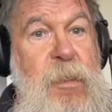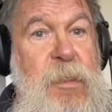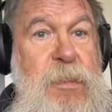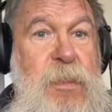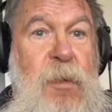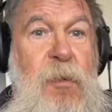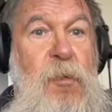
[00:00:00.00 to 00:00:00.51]

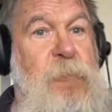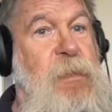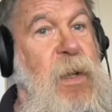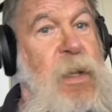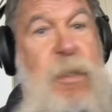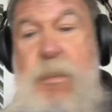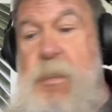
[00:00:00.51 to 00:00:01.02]
So,
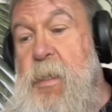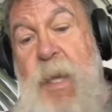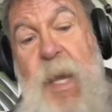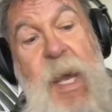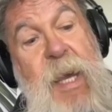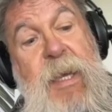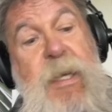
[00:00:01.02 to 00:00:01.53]
but
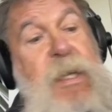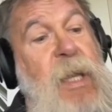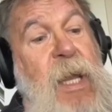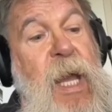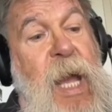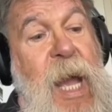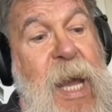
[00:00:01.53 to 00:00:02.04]
I
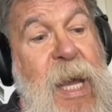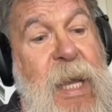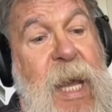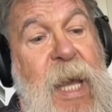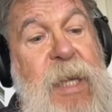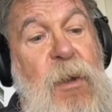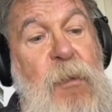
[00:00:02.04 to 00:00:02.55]
I,
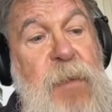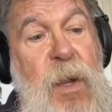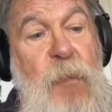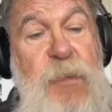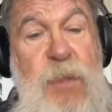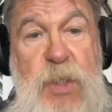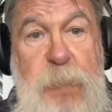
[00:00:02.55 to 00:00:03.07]
I don't know
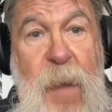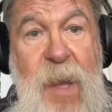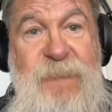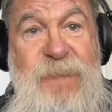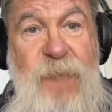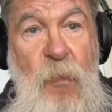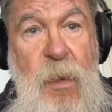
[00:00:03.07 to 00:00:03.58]
the
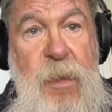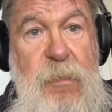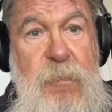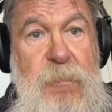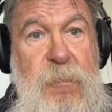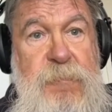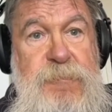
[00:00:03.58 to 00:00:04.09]
spot for it,
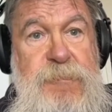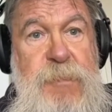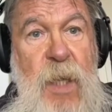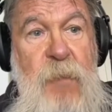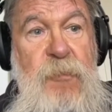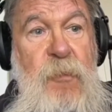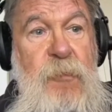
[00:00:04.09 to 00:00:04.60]

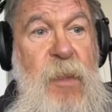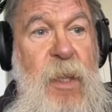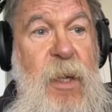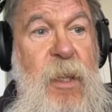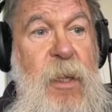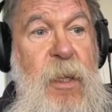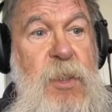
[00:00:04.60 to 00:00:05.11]
other than
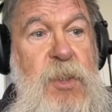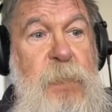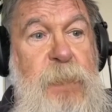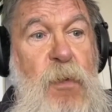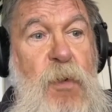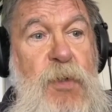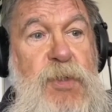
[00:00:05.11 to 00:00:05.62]
it is to
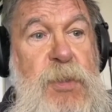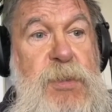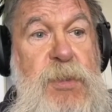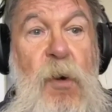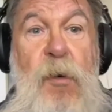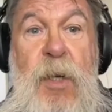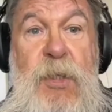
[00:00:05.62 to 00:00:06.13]
push a
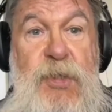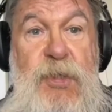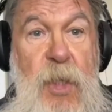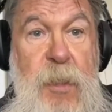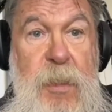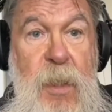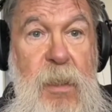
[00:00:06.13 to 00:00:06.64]
certain
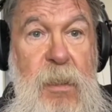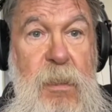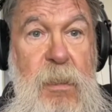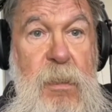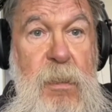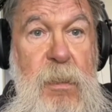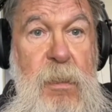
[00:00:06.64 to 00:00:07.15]
agenda.
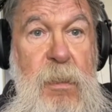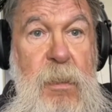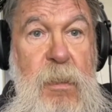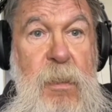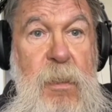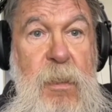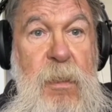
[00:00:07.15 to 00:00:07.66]

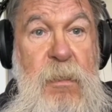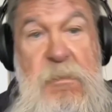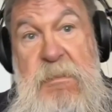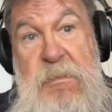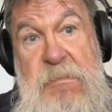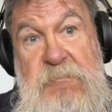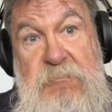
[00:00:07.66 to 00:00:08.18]

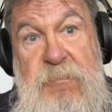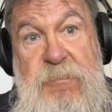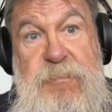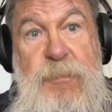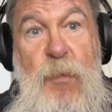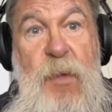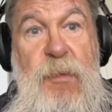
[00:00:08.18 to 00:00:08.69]
And
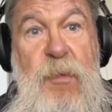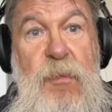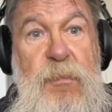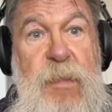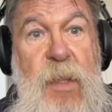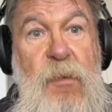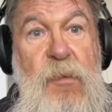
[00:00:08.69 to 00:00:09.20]

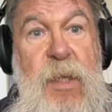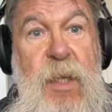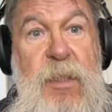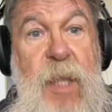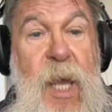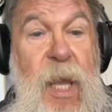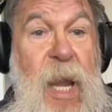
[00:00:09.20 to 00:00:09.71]
whether they'll get
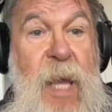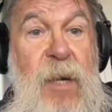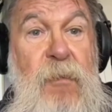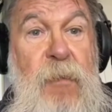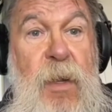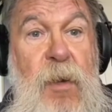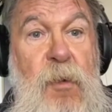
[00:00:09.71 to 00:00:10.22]
that, I
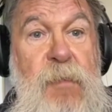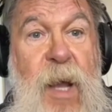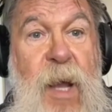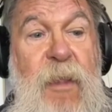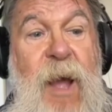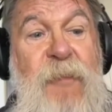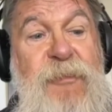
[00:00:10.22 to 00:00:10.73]
don't know.
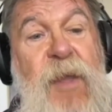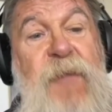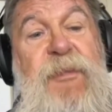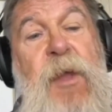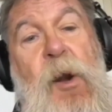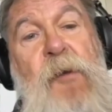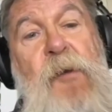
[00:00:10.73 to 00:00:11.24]
I, I think
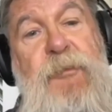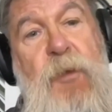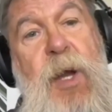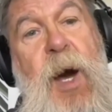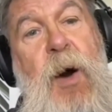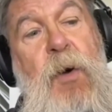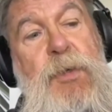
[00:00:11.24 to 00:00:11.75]
they hurt their
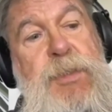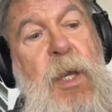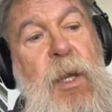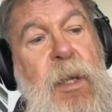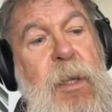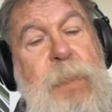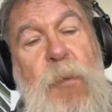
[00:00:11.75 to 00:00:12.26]
cause
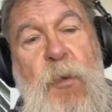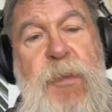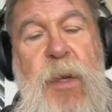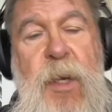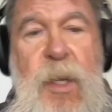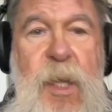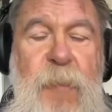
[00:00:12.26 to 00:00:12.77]
more than
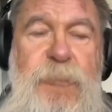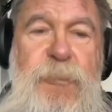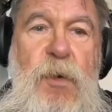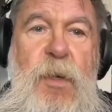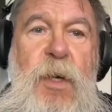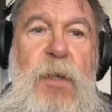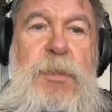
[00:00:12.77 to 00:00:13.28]
they help their
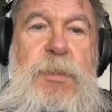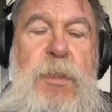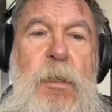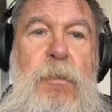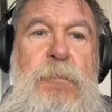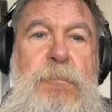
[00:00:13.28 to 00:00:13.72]
cause there.